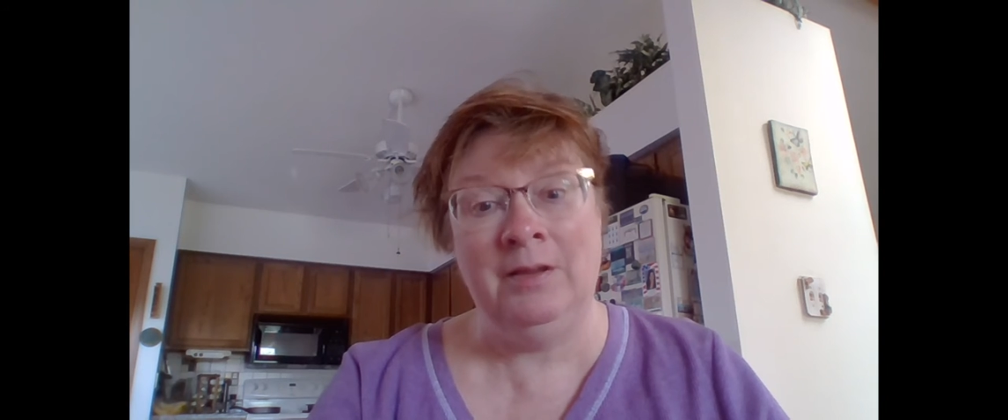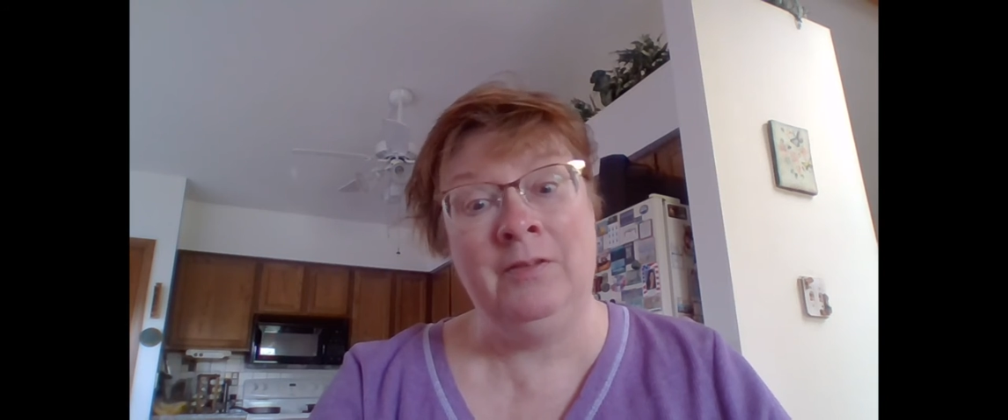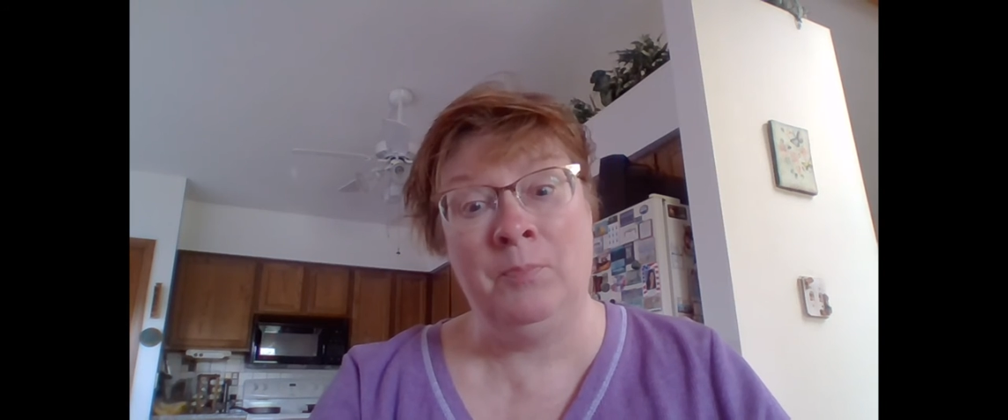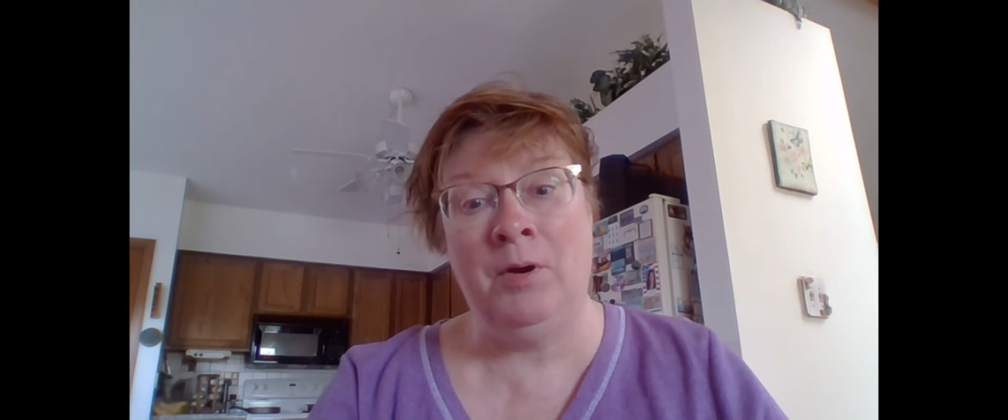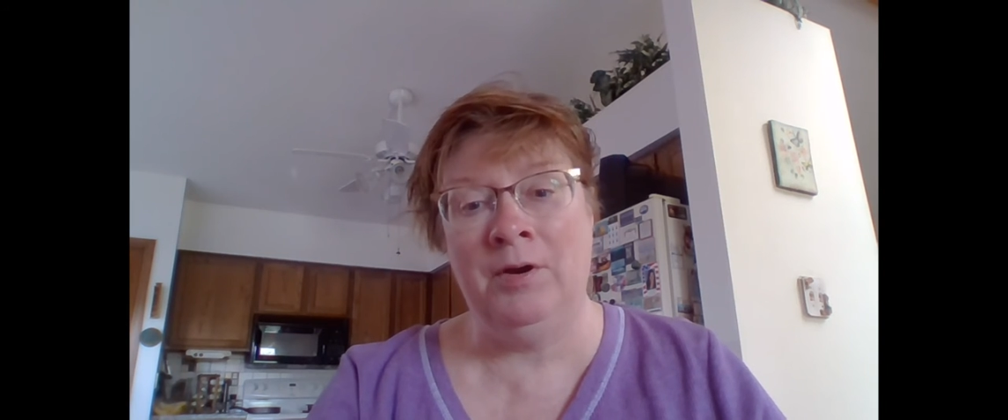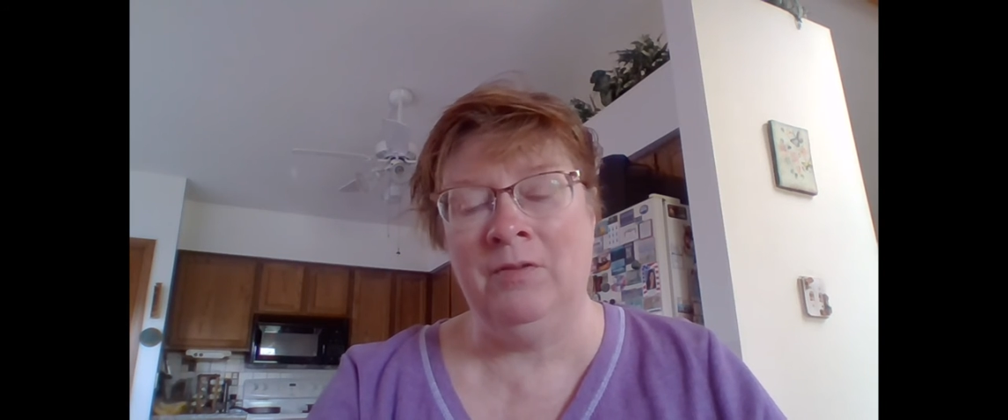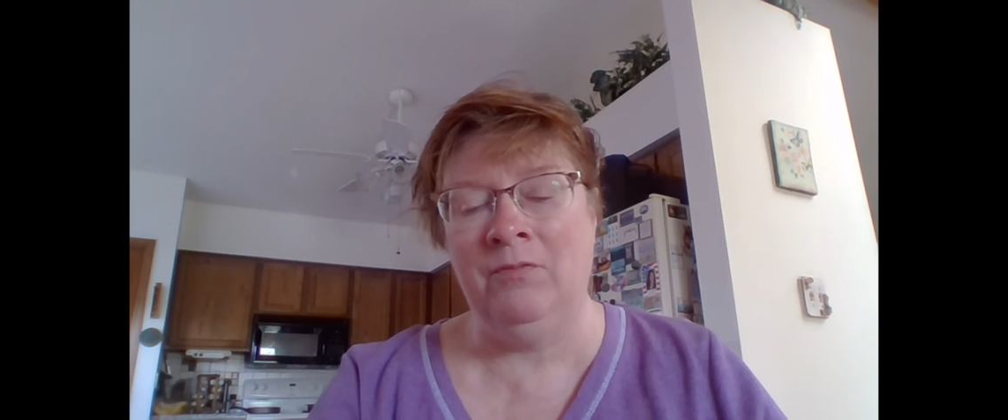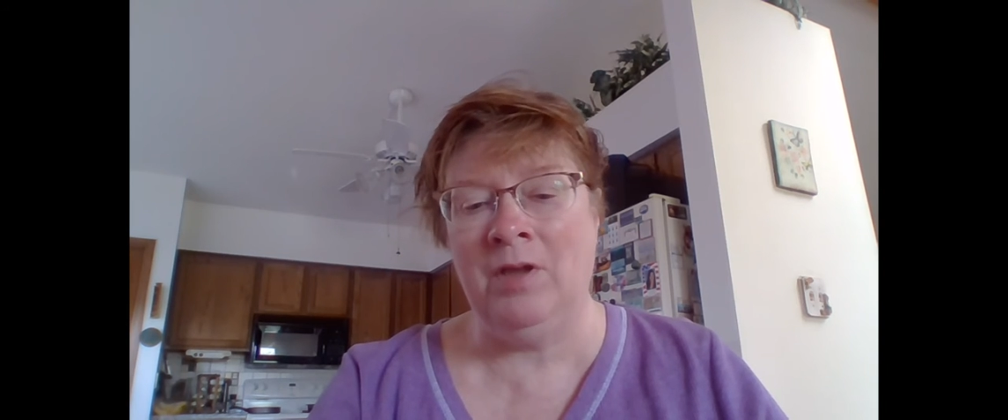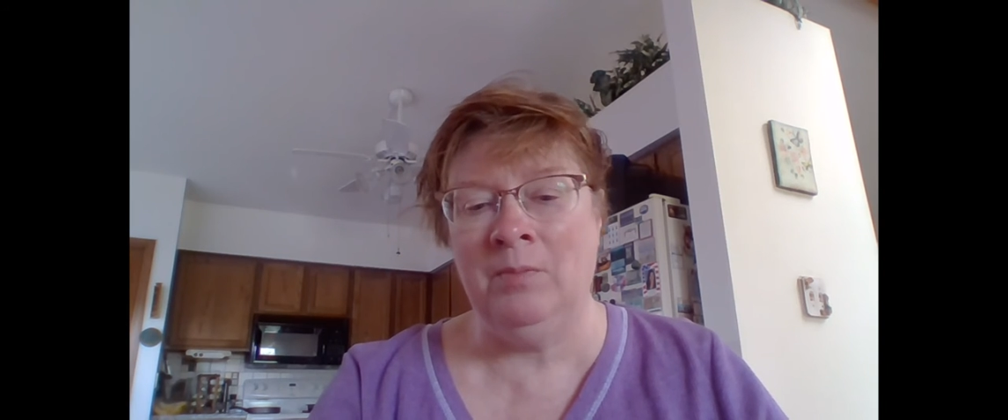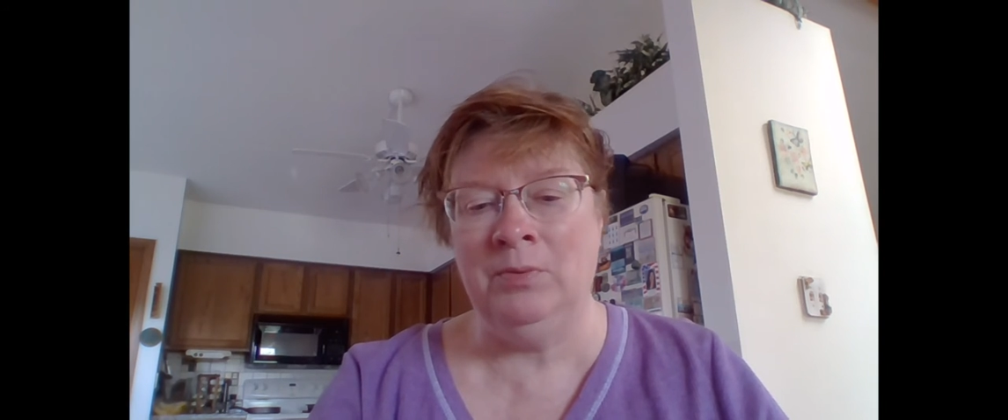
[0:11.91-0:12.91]
is part
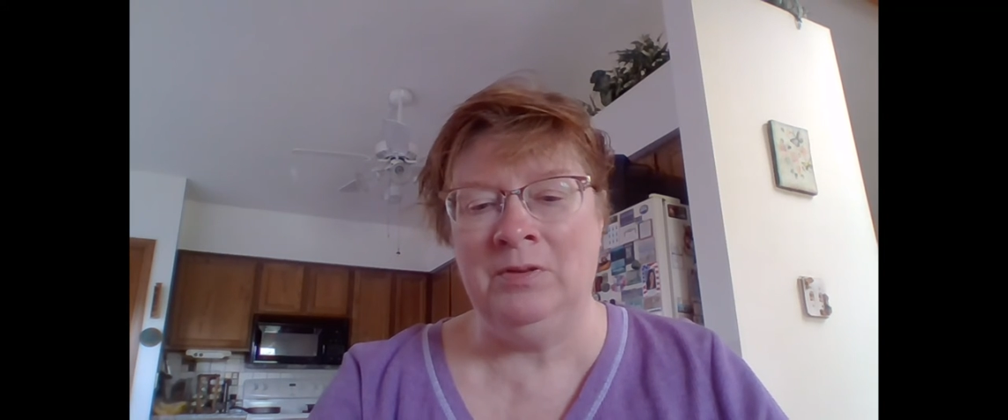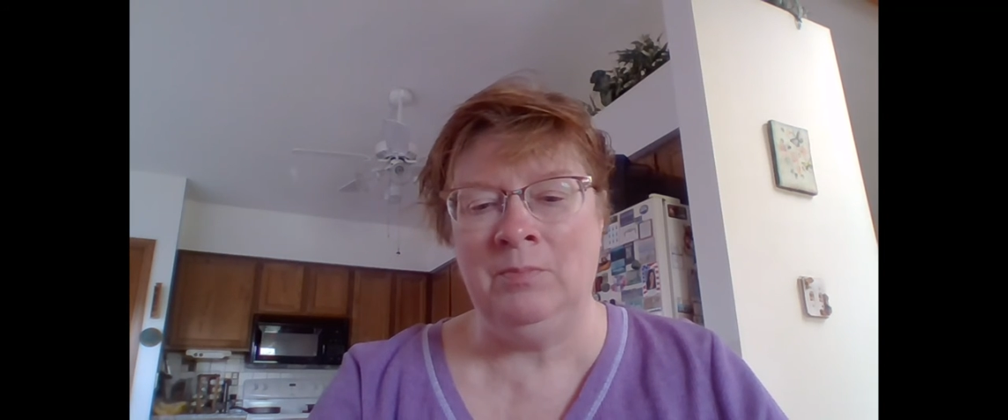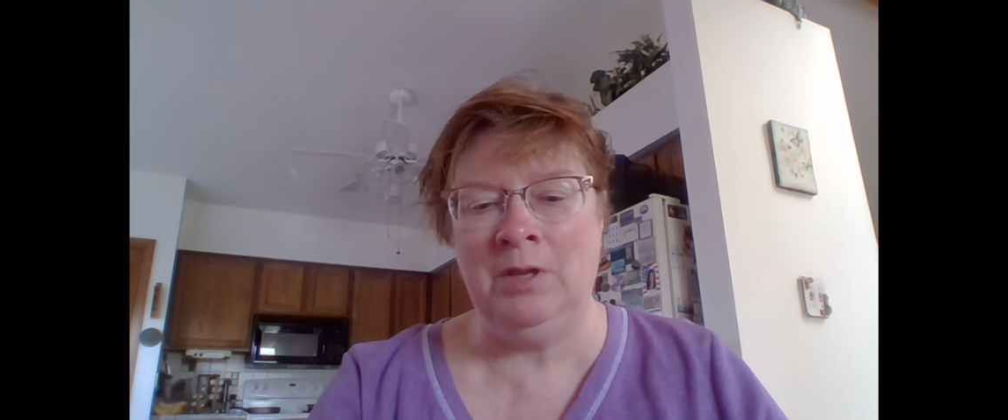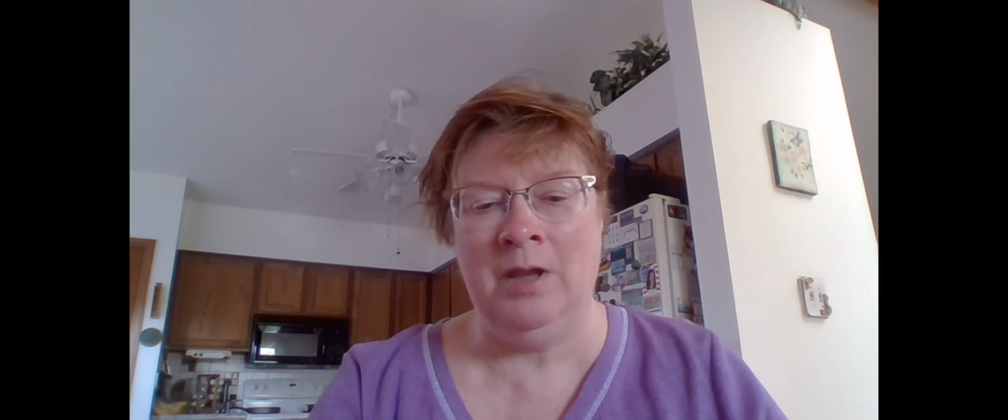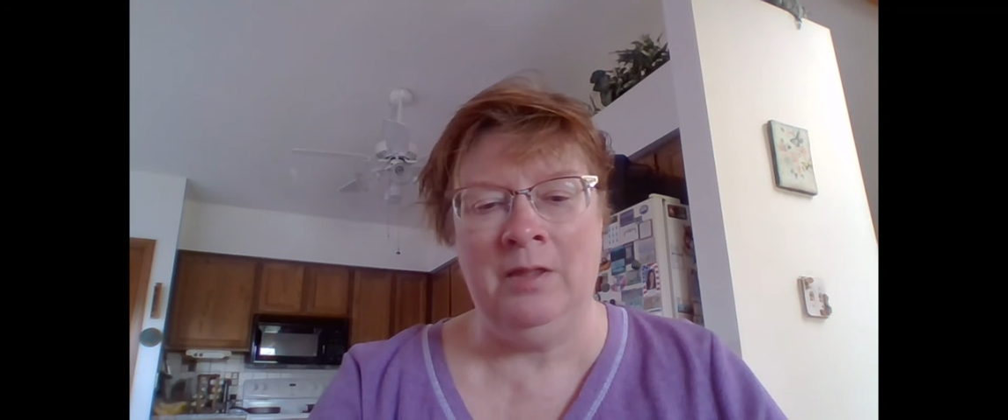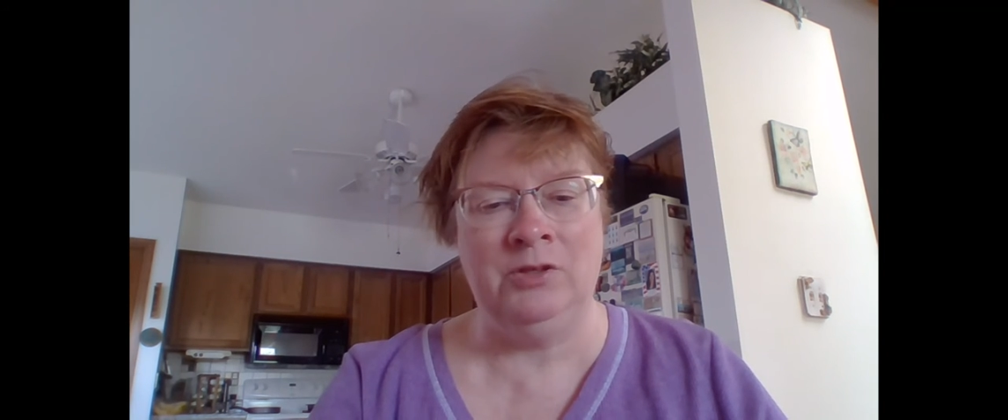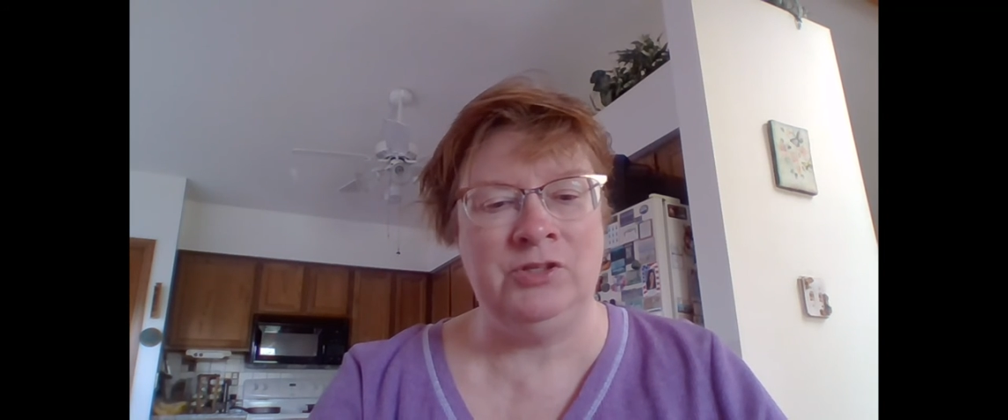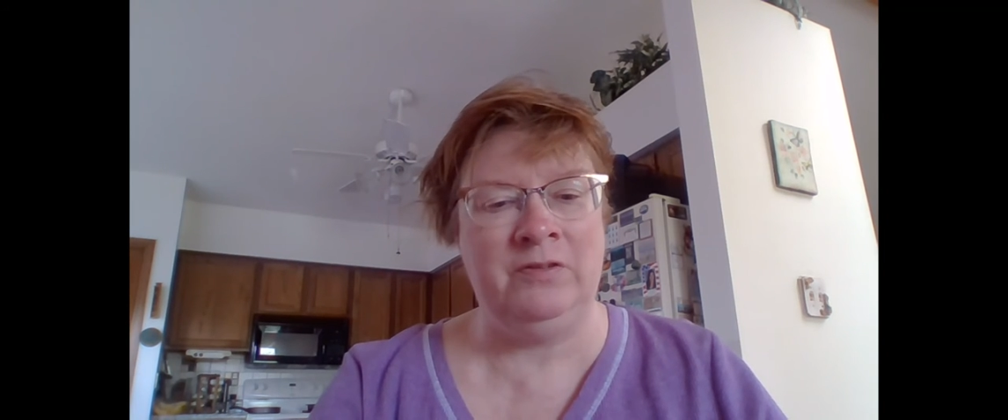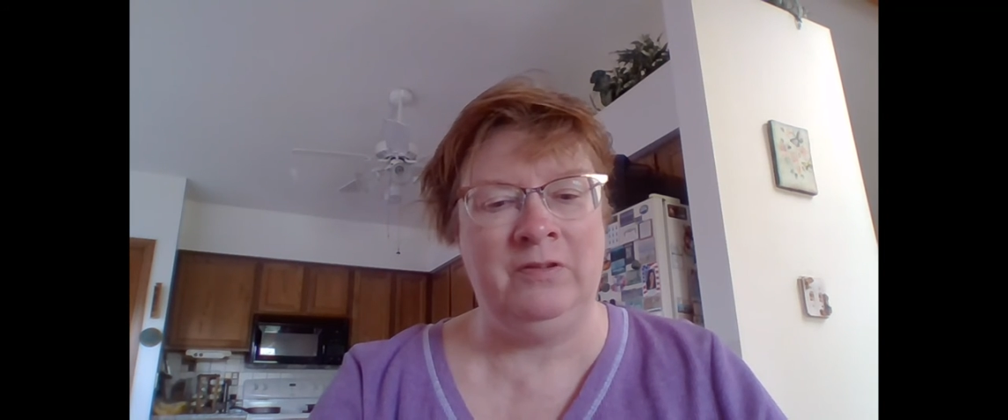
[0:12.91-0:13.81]
of epidemiology,